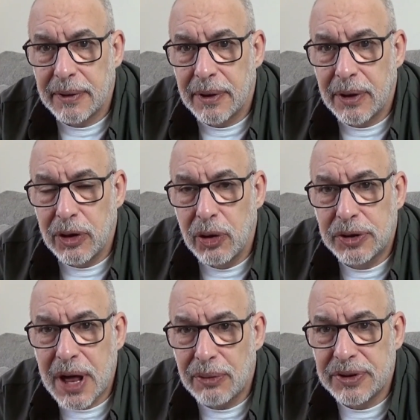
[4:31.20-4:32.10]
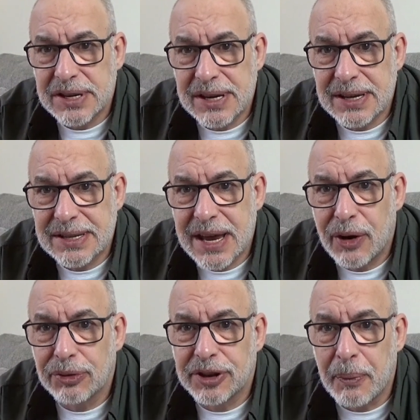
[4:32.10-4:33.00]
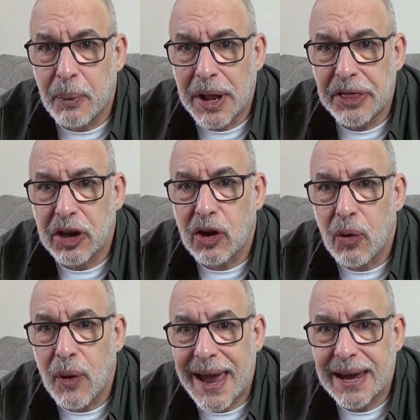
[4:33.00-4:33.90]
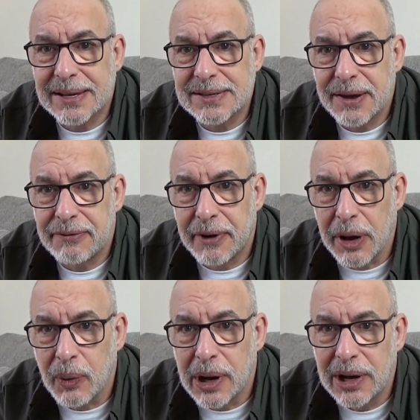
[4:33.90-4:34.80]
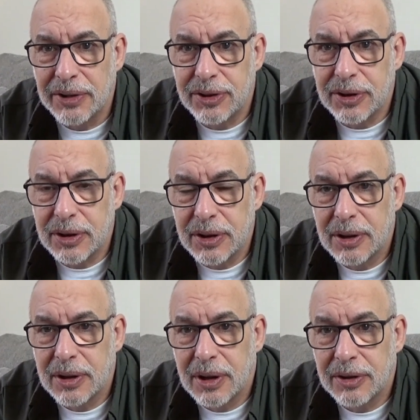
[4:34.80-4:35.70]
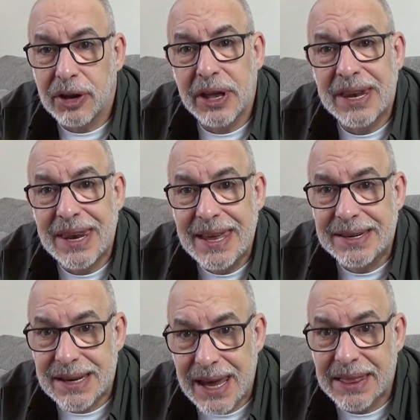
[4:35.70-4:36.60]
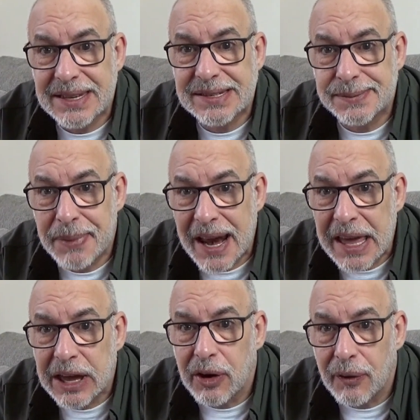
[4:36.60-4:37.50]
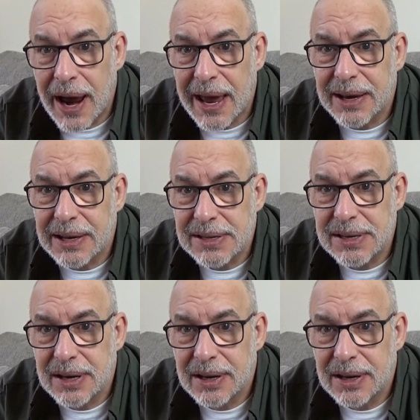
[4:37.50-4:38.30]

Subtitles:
you don't tell someone the correct 3 words, so you need to get the spelling correct,